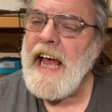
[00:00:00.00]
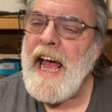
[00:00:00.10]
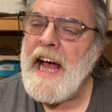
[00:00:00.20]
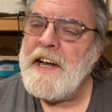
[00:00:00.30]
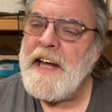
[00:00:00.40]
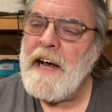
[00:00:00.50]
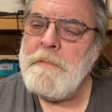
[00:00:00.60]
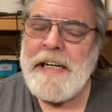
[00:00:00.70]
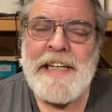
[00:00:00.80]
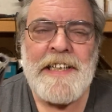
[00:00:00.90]
And uh,
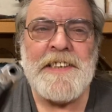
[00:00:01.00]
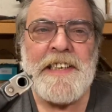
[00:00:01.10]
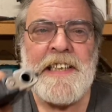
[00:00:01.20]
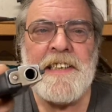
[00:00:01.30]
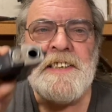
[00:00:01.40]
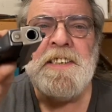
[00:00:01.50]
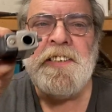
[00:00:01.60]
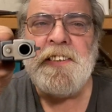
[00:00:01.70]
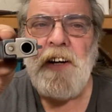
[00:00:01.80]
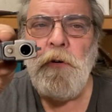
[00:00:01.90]
because it is
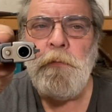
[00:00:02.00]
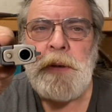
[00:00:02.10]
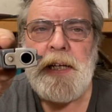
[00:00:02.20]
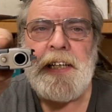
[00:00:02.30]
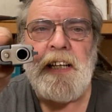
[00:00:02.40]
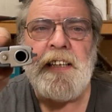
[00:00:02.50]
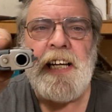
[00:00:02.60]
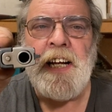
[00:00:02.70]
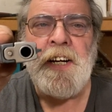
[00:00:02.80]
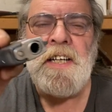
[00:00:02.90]
so bloody
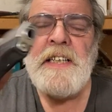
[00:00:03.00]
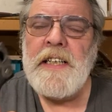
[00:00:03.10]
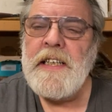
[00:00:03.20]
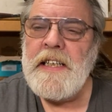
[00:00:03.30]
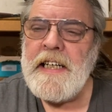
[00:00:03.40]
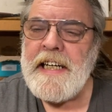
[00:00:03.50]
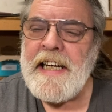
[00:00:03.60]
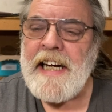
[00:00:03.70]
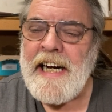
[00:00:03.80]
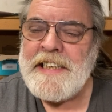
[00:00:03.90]
thin,
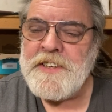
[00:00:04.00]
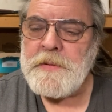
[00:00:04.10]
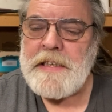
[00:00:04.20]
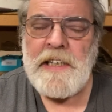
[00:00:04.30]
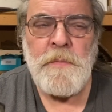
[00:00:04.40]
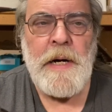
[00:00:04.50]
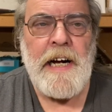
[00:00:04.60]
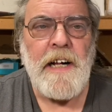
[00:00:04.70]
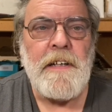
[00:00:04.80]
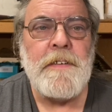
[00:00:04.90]
it hides really
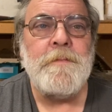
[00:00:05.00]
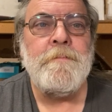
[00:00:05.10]
well.